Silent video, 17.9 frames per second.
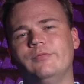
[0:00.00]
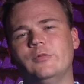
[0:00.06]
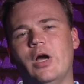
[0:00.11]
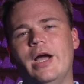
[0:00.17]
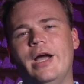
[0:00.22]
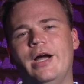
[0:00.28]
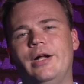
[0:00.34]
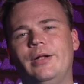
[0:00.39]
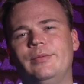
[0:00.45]

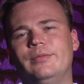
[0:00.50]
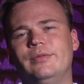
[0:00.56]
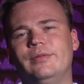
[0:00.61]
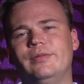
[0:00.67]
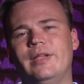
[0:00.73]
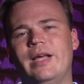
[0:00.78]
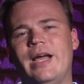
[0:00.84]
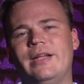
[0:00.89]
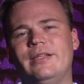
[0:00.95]
Well,
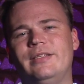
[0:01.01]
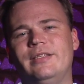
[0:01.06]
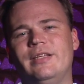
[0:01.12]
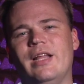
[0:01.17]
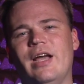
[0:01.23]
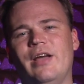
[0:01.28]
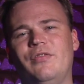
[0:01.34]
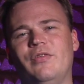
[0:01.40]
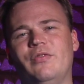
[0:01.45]
that's
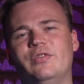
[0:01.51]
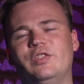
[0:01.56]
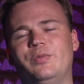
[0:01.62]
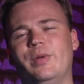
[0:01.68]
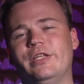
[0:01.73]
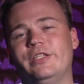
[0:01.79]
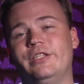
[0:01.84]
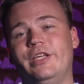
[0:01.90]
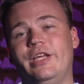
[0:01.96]
the life of a
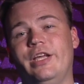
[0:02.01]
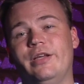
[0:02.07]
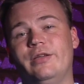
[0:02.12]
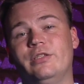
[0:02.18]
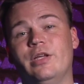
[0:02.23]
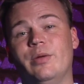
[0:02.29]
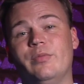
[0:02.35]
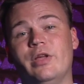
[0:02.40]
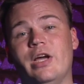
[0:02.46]
space
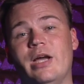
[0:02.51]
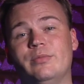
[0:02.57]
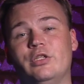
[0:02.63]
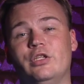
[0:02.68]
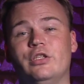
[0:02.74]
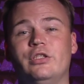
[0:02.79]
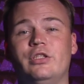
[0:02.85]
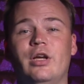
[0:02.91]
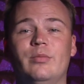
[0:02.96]
geek.
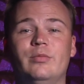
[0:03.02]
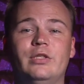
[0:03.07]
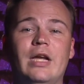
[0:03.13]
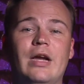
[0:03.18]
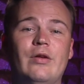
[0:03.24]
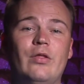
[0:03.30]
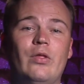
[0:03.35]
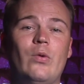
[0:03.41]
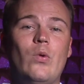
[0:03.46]
Sometimes it just comes
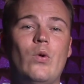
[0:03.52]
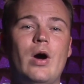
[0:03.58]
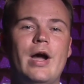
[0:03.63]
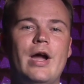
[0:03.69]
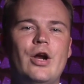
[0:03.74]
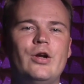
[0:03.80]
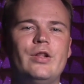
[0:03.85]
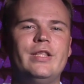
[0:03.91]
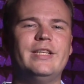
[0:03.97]
down to the
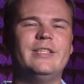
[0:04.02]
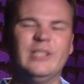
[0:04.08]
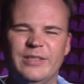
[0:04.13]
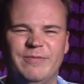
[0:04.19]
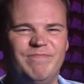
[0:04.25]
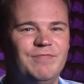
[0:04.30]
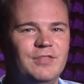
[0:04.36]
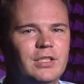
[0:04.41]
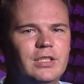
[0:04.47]
wire and
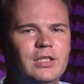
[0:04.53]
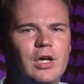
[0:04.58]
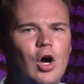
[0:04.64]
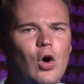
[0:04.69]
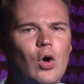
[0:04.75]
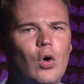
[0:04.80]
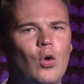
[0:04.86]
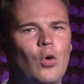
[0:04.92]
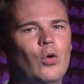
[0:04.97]
then
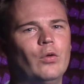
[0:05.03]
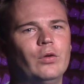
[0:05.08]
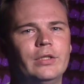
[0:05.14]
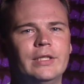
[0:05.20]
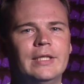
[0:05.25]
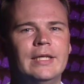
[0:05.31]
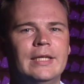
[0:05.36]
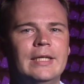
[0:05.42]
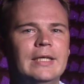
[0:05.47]

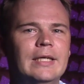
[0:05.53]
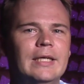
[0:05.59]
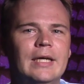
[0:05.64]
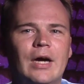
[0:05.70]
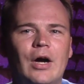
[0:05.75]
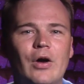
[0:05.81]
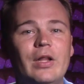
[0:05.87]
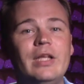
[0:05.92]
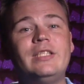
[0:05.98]
hold.
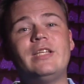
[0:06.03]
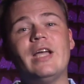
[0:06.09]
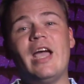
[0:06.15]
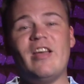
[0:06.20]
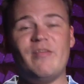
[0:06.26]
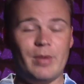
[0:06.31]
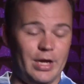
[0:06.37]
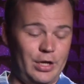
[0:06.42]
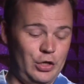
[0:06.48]
Well, at least I
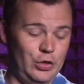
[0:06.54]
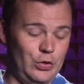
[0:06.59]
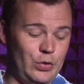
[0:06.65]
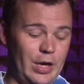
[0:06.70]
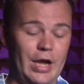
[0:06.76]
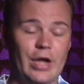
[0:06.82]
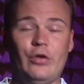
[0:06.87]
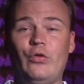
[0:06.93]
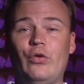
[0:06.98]
have my
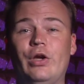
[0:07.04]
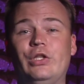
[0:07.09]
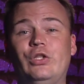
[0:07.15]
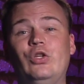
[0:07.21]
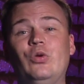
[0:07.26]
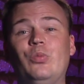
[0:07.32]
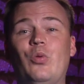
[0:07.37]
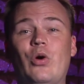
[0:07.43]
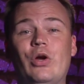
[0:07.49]
new Android
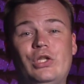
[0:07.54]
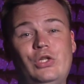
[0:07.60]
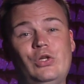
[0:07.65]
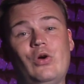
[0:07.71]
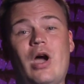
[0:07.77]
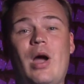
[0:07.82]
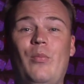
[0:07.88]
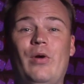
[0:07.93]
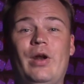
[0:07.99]

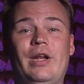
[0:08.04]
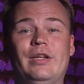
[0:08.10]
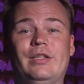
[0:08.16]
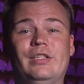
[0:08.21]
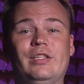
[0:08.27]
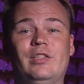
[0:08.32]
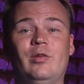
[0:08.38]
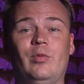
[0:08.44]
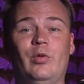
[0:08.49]
2.2 operating
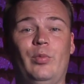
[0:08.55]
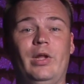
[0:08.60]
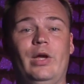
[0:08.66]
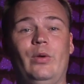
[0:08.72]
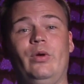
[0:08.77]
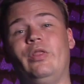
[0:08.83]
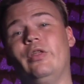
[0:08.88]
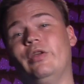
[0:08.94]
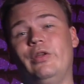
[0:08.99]
system to
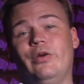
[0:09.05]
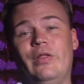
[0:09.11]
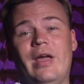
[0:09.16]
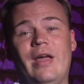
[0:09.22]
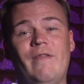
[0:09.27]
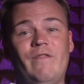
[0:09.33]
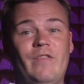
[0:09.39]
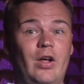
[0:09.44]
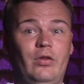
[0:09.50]
play with until
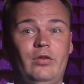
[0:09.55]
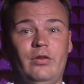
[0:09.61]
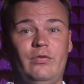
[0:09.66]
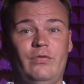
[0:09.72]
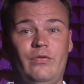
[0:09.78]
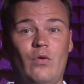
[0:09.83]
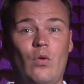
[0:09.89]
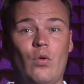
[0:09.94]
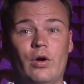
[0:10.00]
that Delta
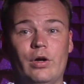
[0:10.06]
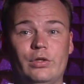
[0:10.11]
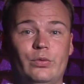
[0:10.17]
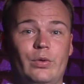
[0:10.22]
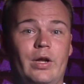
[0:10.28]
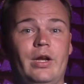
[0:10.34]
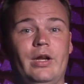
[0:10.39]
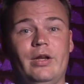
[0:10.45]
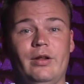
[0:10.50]
IV
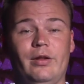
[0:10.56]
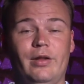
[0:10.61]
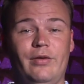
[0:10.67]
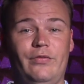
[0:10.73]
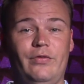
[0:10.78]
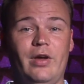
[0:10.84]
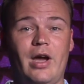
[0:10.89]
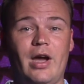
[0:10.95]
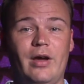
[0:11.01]
is ready to
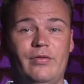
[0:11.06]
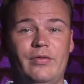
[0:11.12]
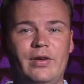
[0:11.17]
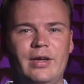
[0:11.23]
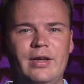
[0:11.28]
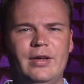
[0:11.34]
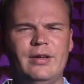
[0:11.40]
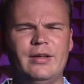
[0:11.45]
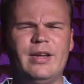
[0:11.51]
lift
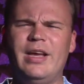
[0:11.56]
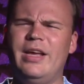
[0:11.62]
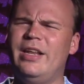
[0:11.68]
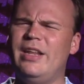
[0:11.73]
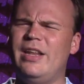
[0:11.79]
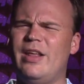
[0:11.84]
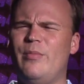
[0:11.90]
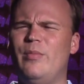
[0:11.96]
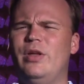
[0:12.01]
off.
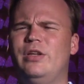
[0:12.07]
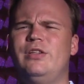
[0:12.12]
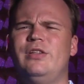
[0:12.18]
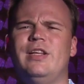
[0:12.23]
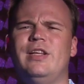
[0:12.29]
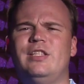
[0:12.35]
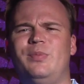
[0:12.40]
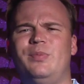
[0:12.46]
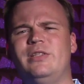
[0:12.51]
Right, did I
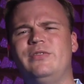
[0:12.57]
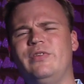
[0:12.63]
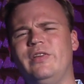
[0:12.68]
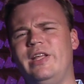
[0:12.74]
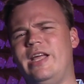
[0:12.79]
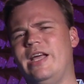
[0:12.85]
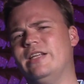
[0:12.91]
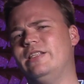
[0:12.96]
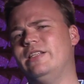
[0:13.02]
mention that
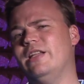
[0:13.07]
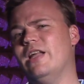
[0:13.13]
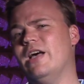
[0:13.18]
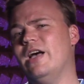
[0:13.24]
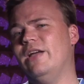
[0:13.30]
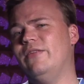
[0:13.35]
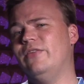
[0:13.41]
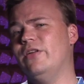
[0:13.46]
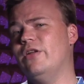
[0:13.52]
SpaceVidcast
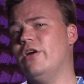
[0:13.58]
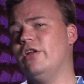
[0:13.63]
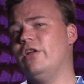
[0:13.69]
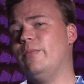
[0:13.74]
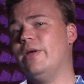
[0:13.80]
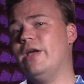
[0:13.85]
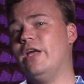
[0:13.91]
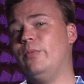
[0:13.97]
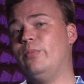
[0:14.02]
Live and On
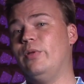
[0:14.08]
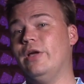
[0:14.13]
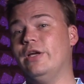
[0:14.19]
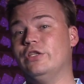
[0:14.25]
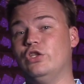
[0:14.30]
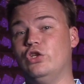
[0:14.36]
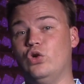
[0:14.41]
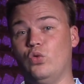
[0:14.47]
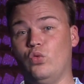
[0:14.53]
Demand
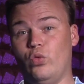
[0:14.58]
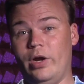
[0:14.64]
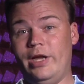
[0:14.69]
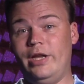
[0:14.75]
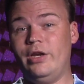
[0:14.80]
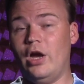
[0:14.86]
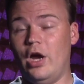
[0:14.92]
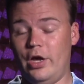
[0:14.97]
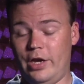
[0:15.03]
plays
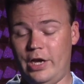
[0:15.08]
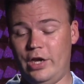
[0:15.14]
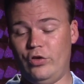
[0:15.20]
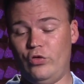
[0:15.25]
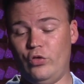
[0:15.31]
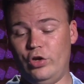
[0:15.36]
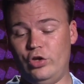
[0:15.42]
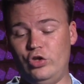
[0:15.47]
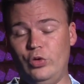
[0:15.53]
great on
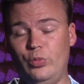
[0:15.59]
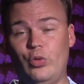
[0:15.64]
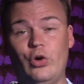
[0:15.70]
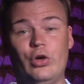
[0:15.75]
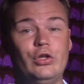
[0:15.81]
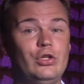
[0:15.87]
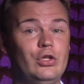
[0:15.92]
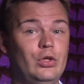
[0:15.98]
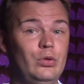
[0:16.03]
Android
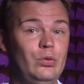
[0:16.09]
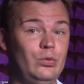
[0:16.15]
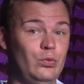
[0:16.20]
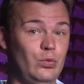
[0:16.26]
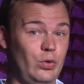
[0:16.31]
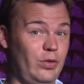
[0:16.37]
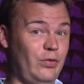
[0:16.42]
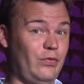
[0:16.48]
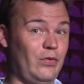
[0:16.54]

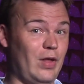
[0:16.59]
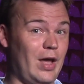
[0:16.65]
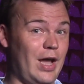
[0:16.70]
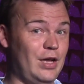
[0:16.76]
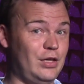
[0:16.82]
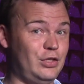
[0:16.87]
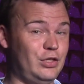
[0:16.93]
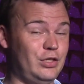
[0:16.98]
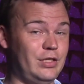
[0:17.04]
2.2 with
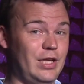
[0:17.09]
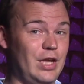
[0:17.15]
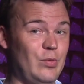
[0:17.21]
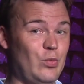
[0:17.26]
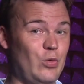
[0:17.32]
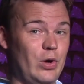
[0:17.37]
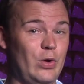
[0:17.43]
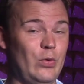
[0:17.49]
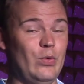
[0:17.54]
Flash
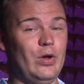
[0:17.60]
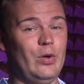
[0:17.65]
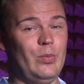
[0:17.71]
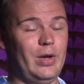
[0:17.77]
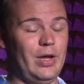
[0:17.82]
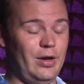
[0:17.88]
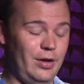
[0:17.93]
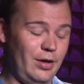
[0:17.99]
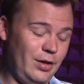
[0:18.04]
10.1
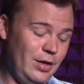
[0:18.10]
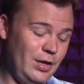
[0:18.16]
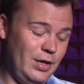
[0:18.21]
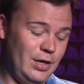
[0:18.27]
beta?